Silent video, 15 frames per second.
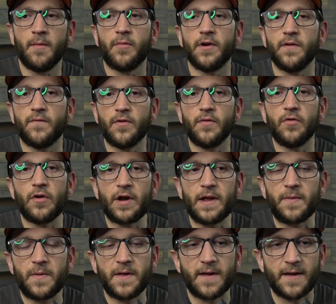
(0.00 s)
But if you look
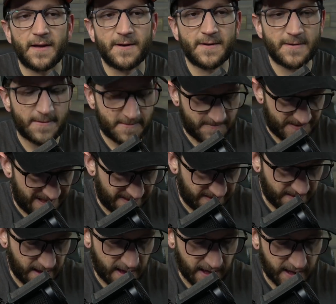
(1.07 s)
at the
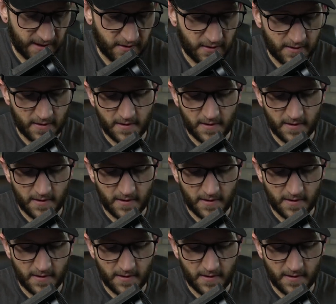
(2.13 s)
design